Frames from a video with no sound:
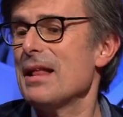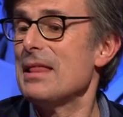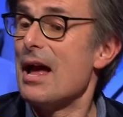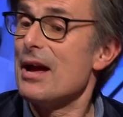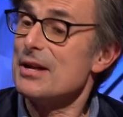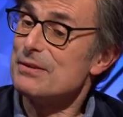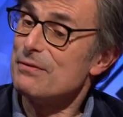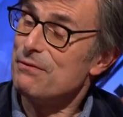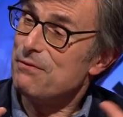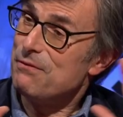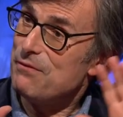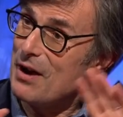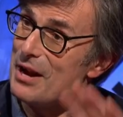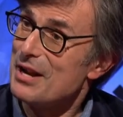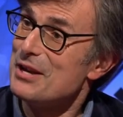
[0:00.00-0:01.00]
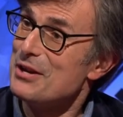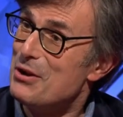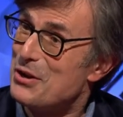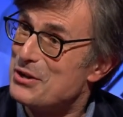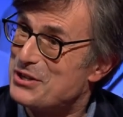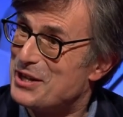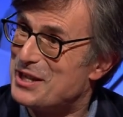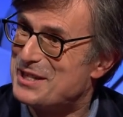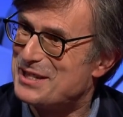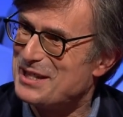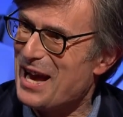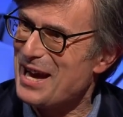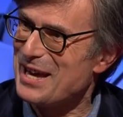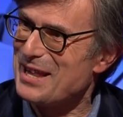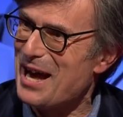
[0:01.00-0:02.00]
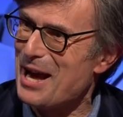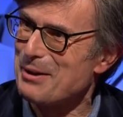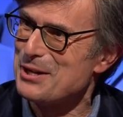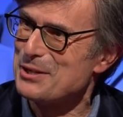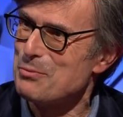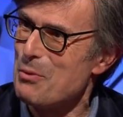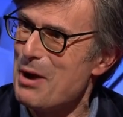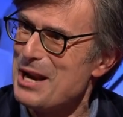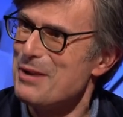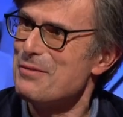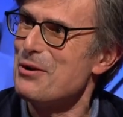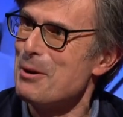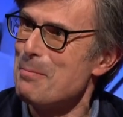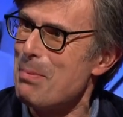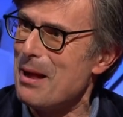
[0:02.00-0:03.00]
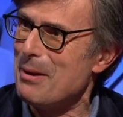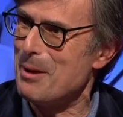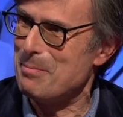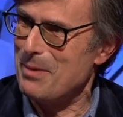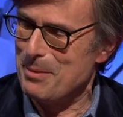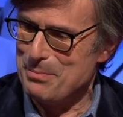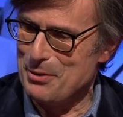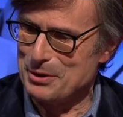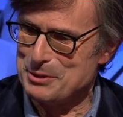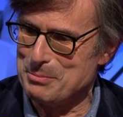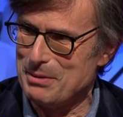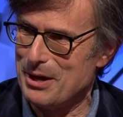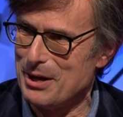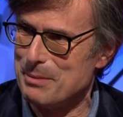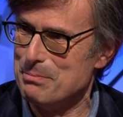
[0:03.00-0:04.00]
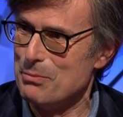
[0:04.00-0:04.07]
Now, it's funny you should say that, because when you've got a book to plug,